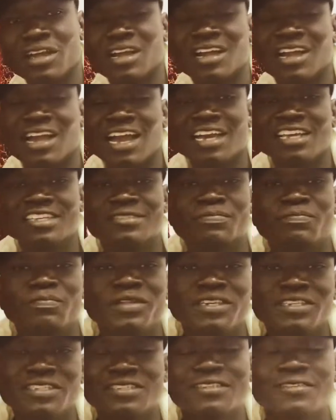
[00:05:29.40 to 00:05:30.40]
guys,
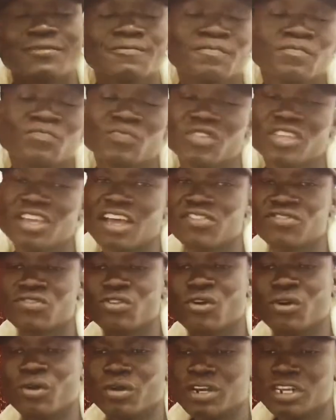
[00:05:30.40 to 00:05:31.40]
please, just
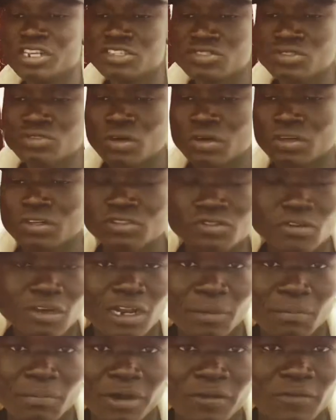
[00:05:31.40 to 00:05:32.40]
know, this song is all
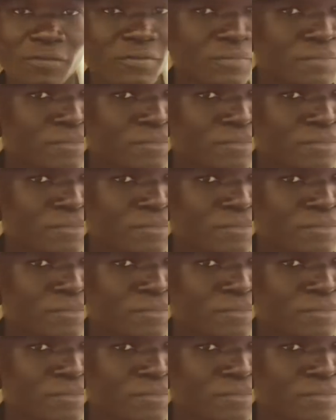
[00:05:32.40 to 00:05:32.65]
about